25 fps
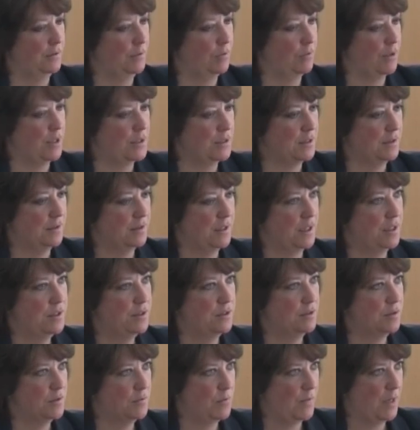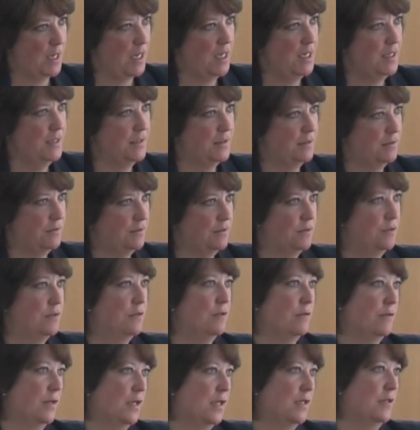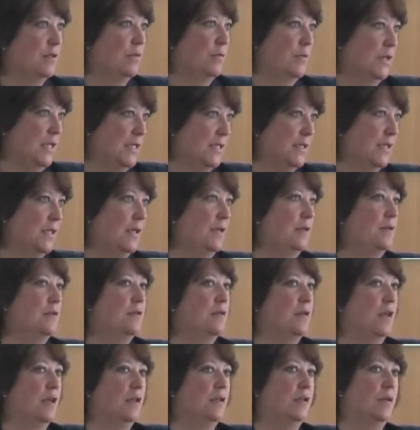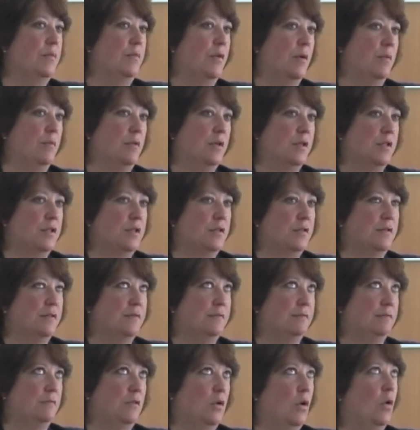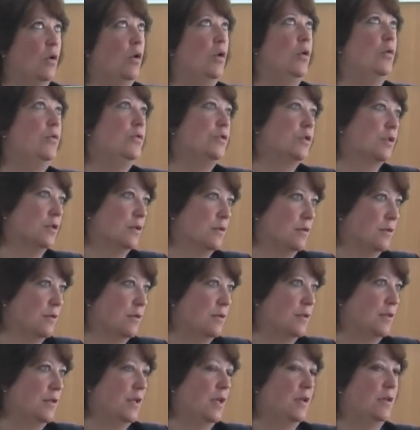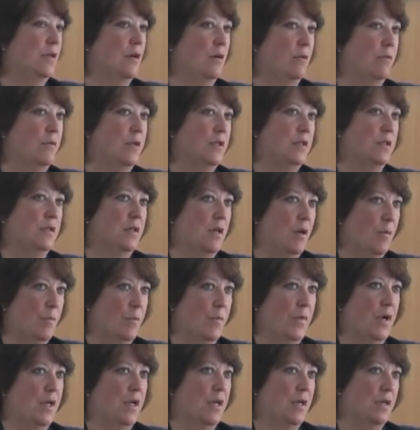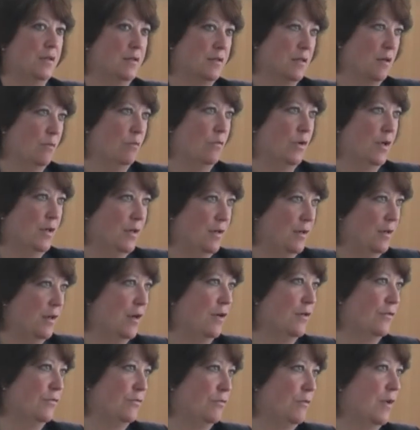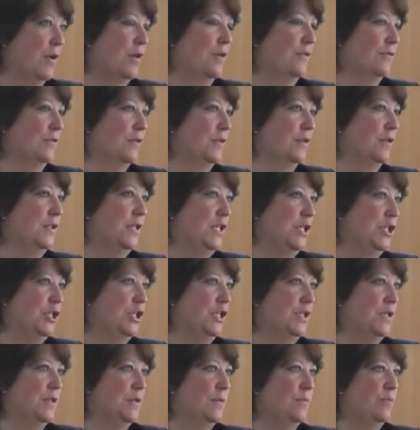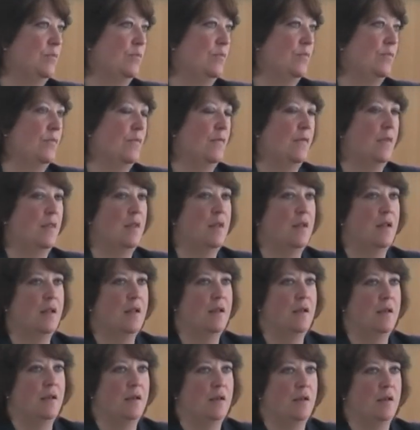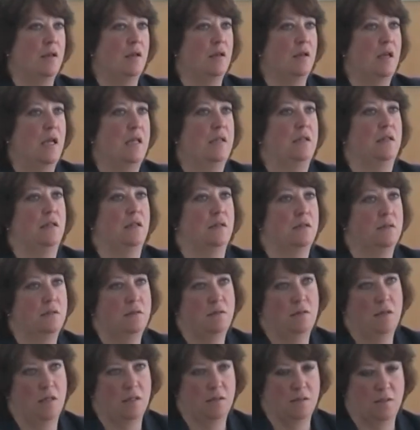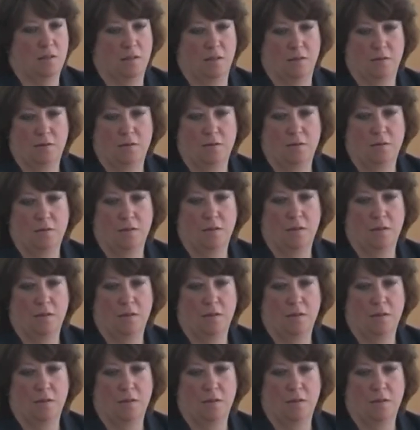presentations made during the meetings, and they publish conclusions that are written up by someone of one of the DGs. And that's it.